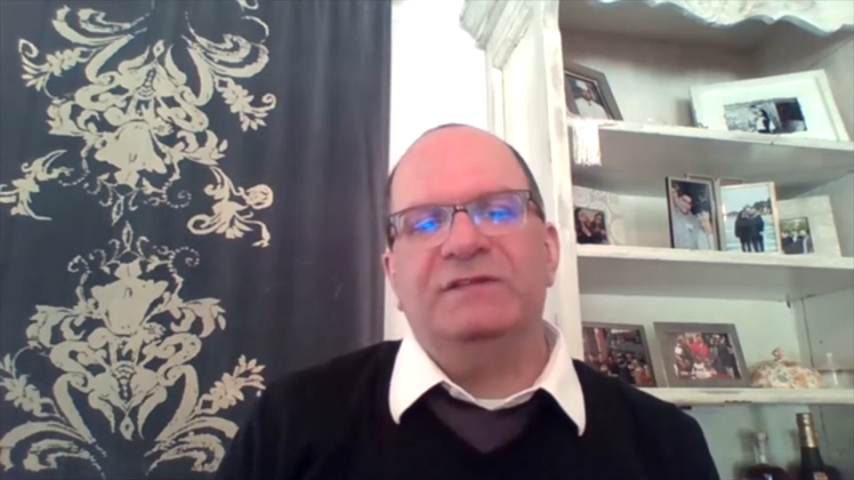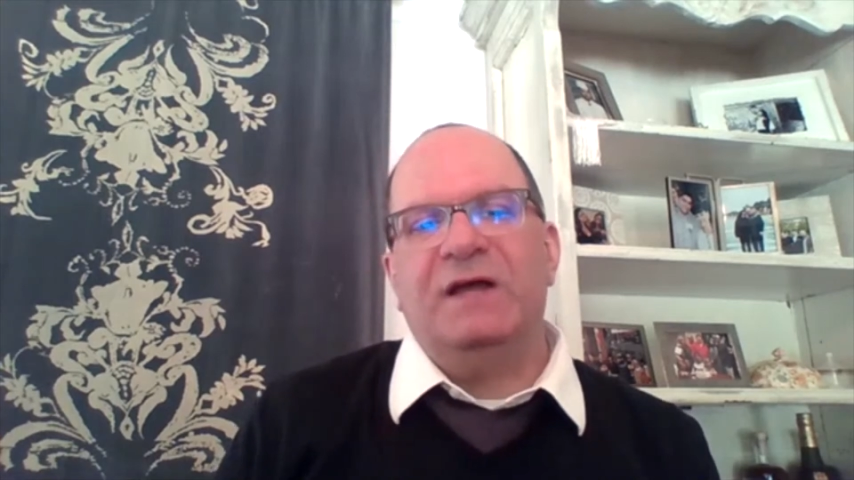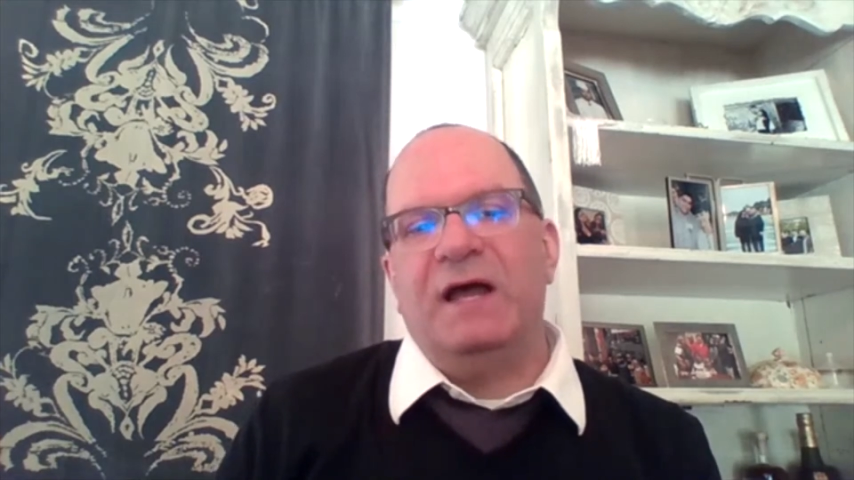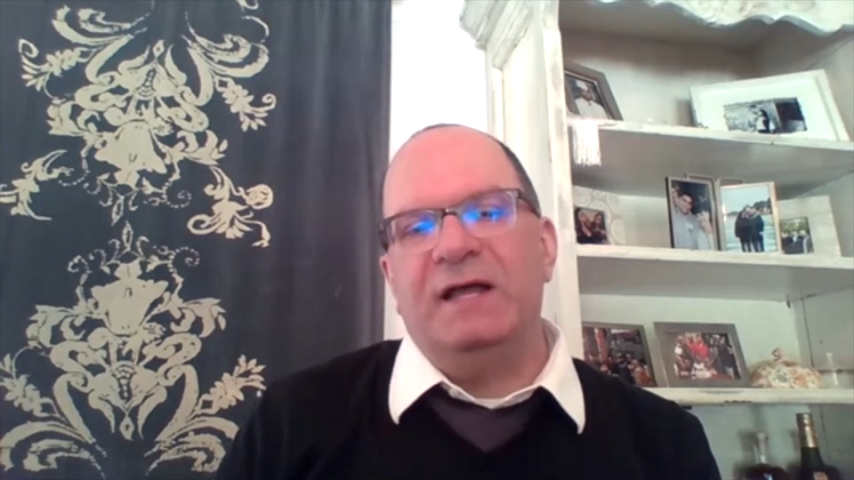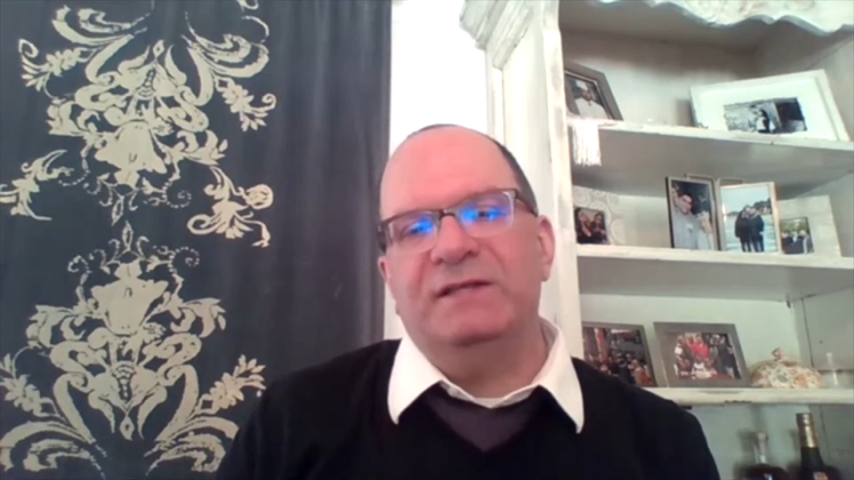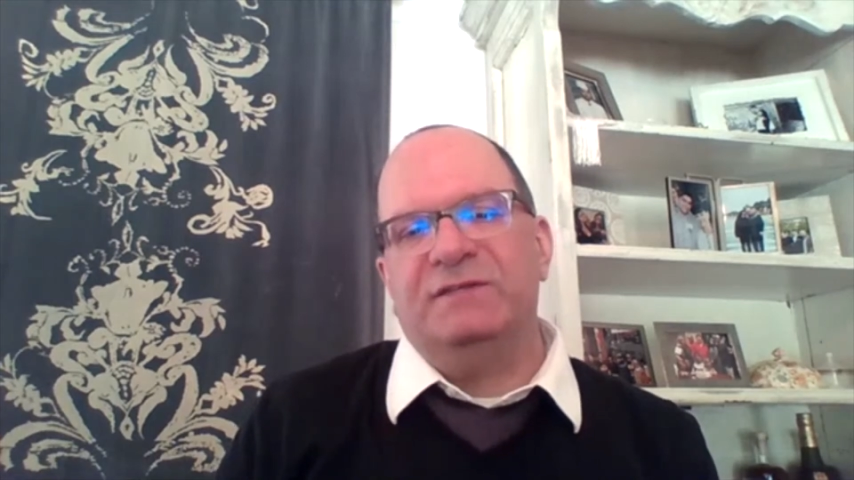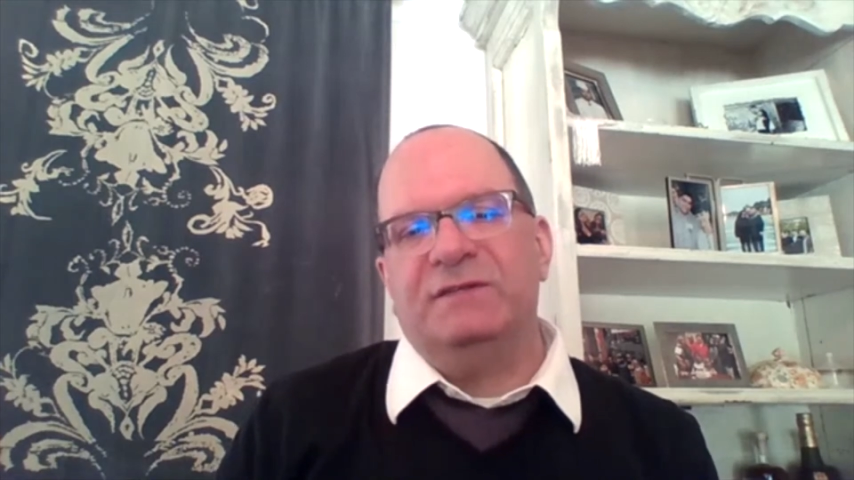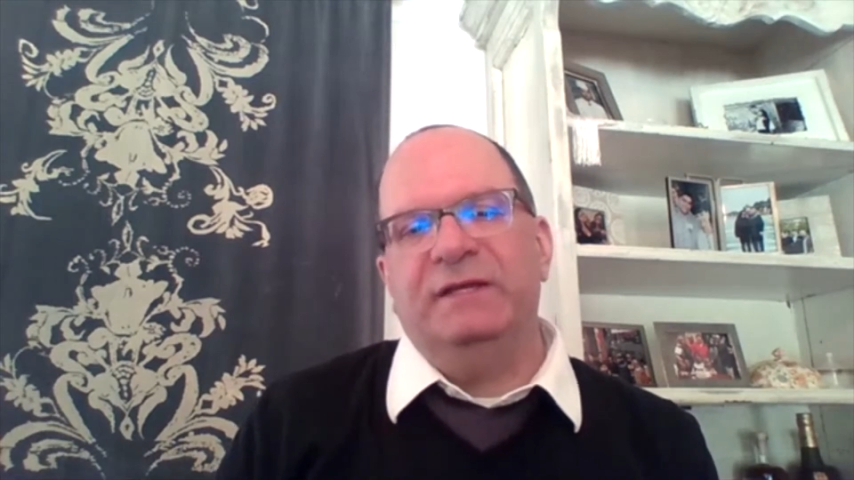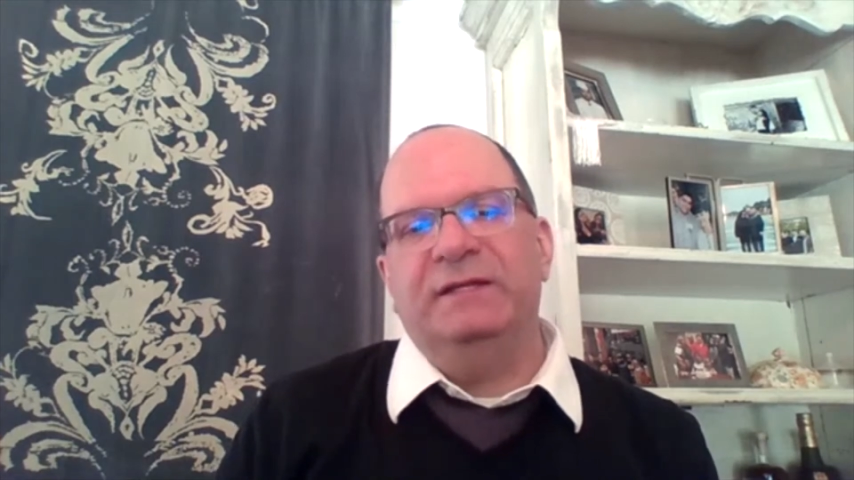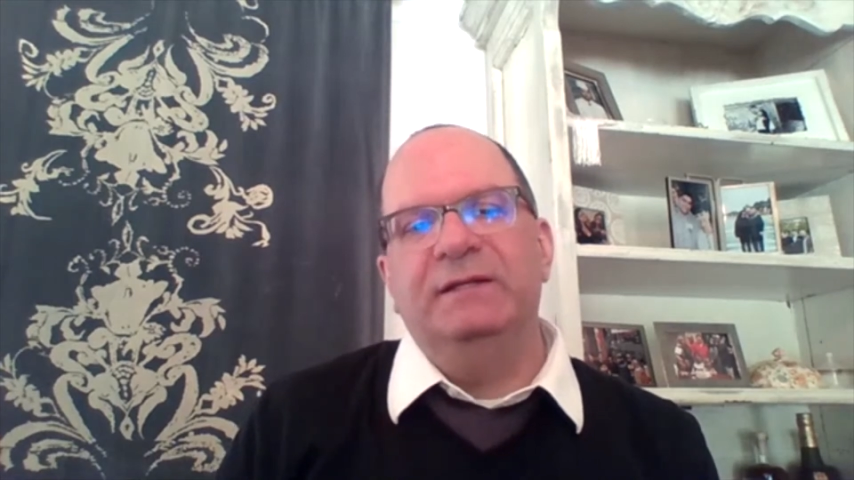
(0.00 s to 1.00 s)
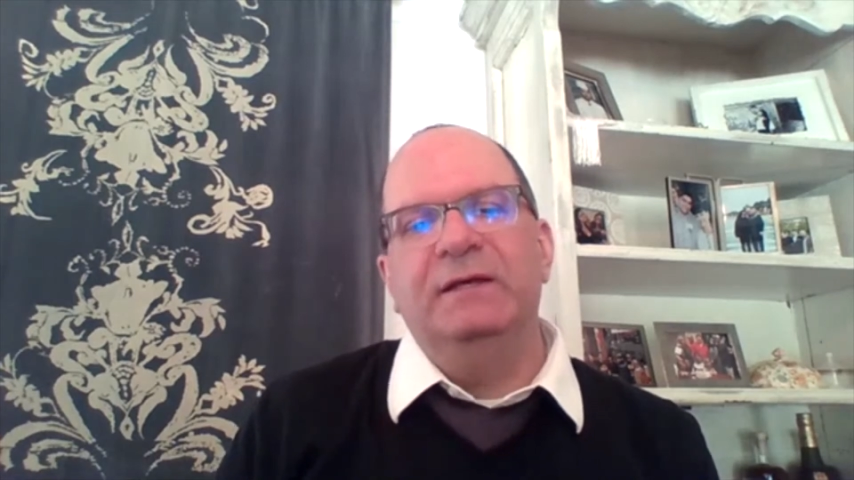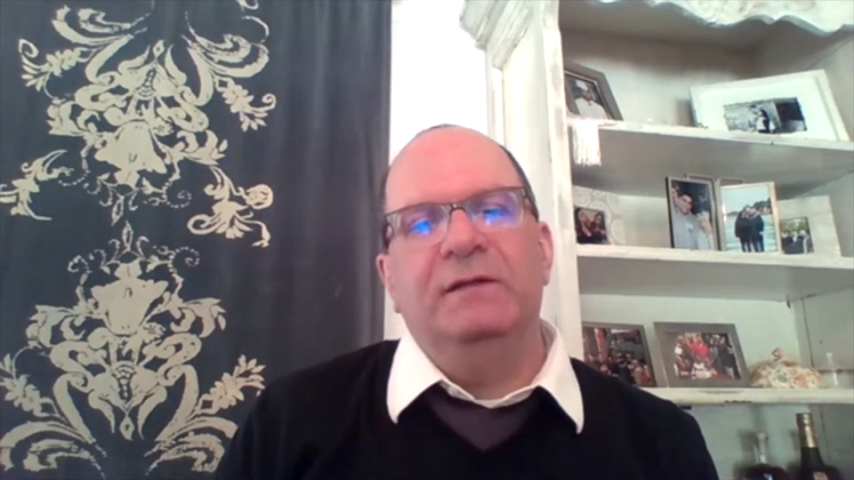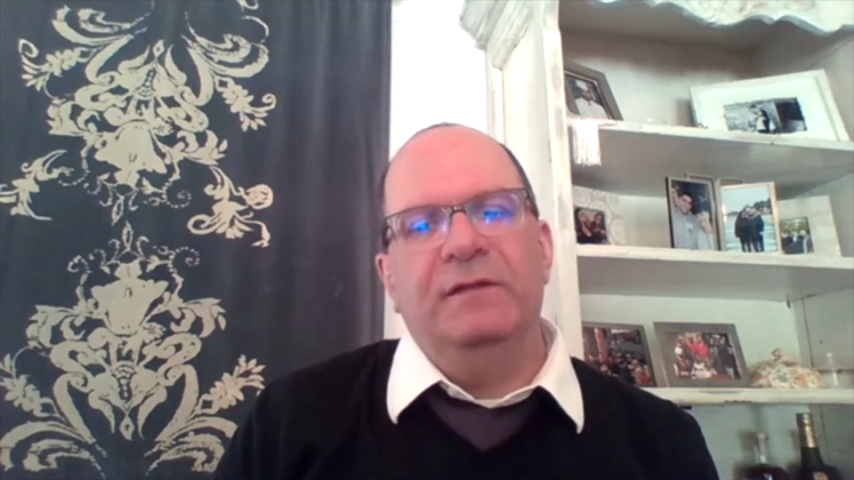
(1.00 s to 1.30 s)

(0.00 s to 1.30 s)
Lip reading: to isolate